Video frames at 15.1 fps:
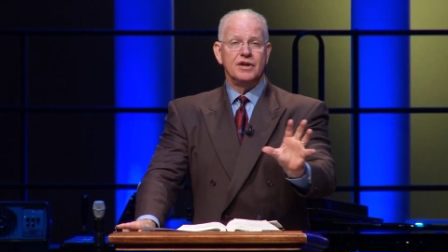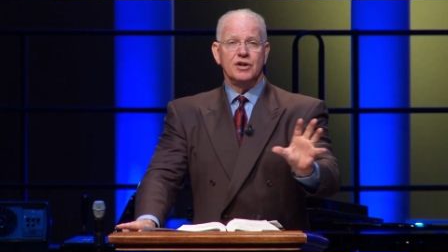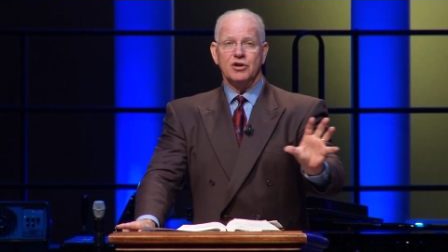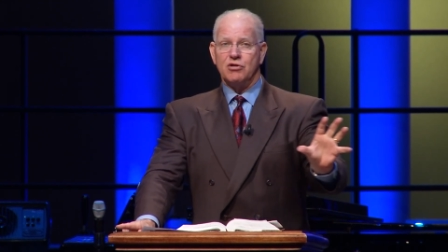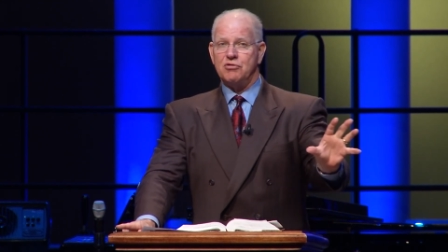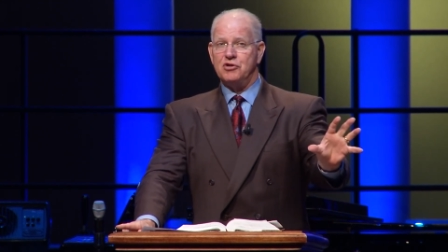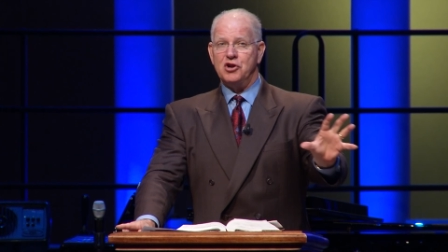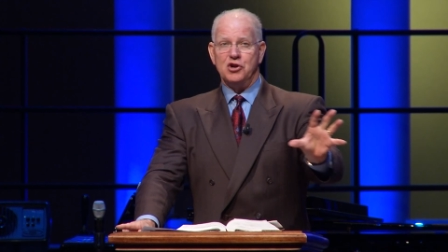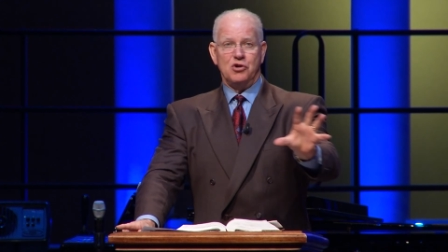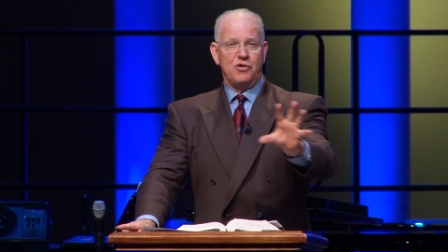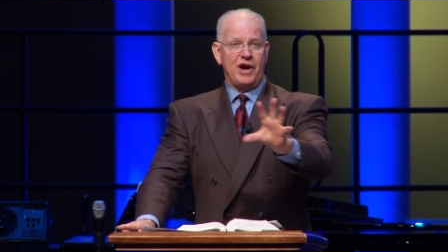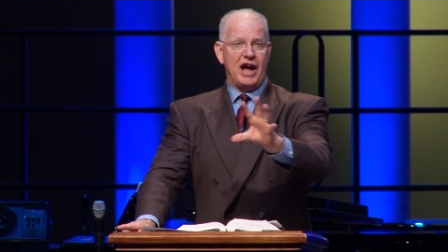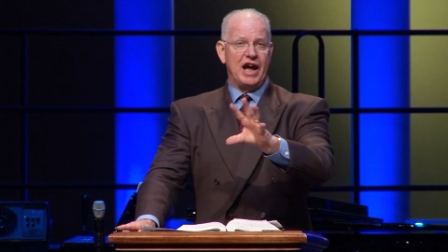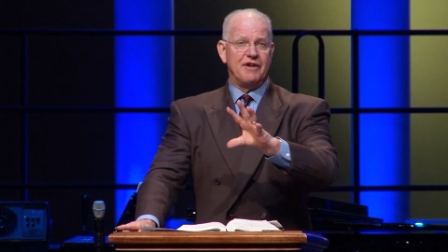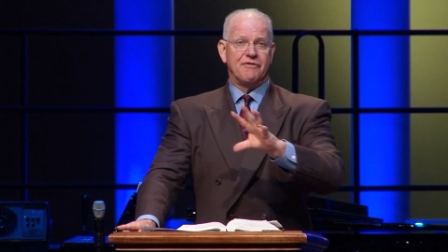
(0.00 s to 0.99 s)
who knew
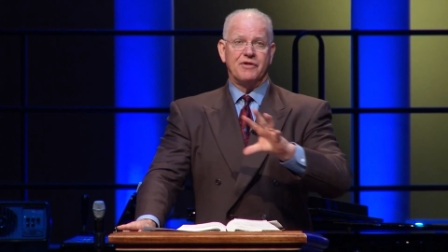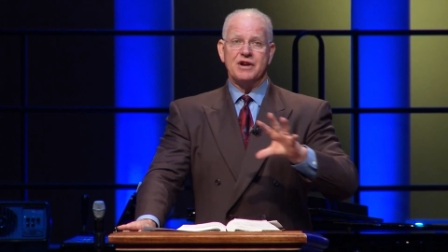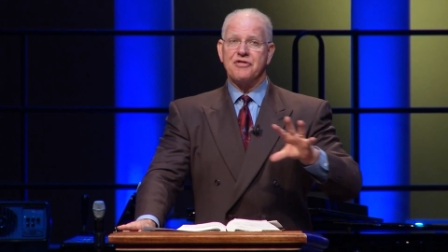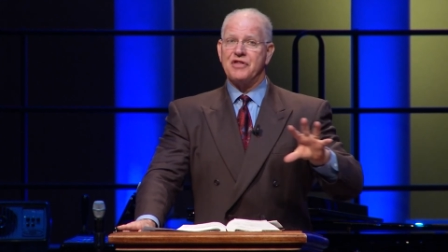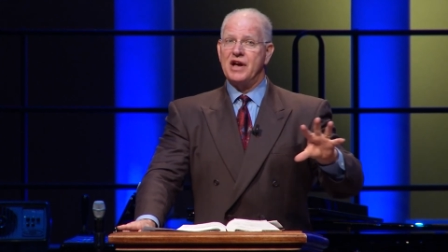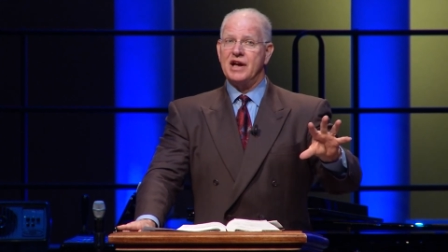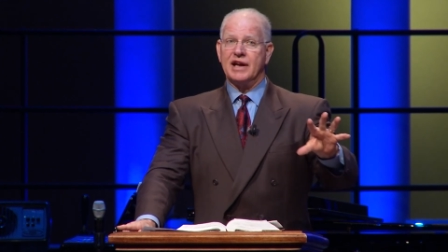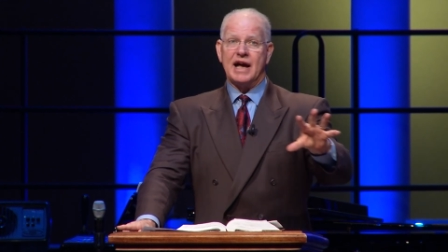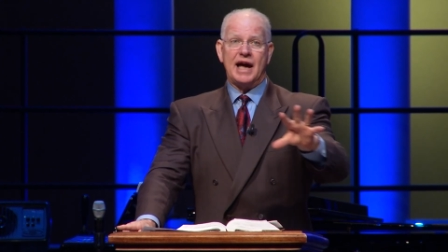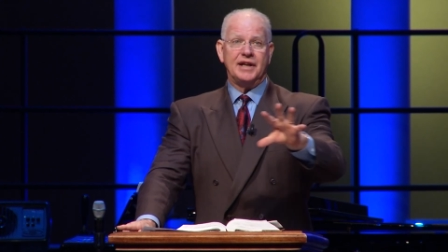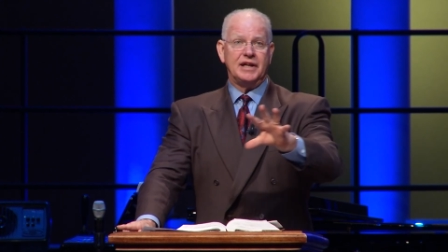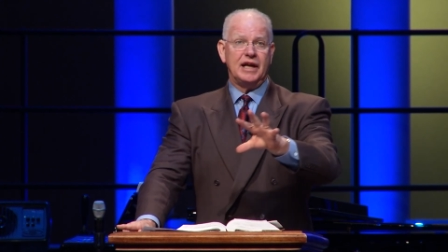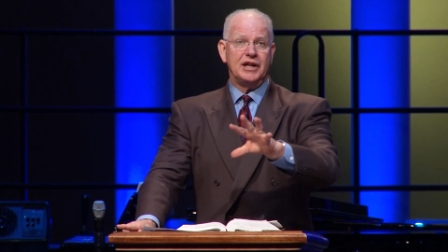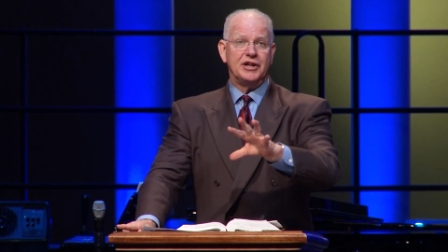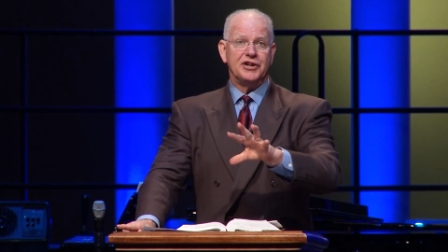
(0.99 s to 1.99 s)
everything I
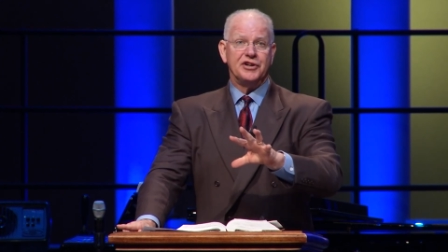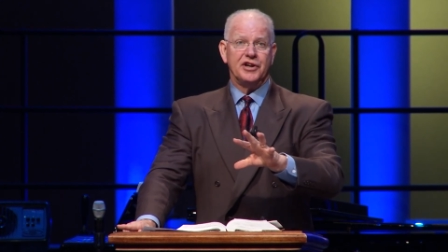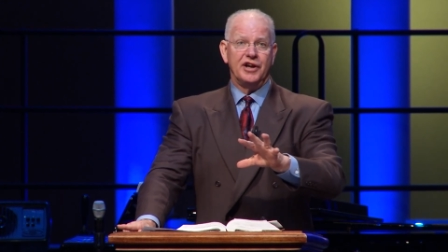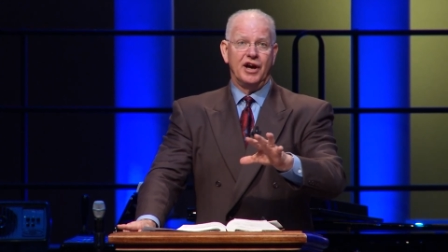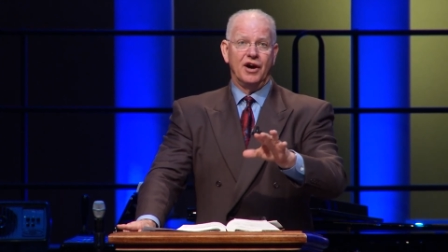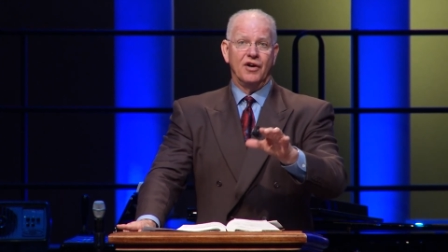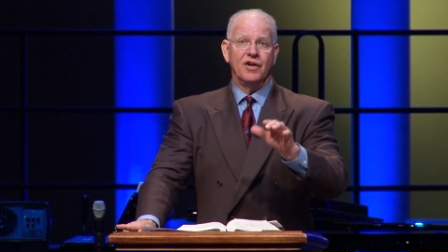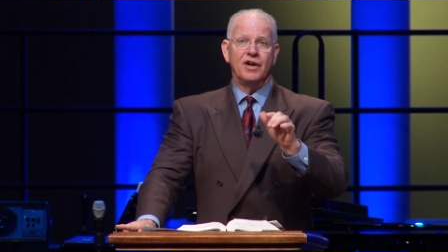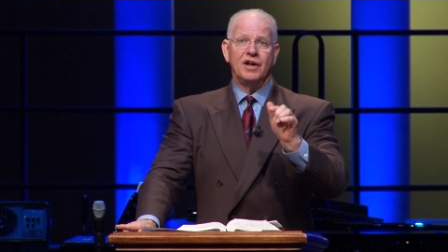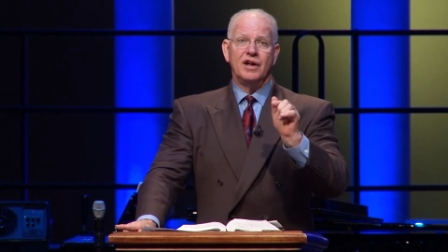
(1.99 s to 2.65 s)
needed to know.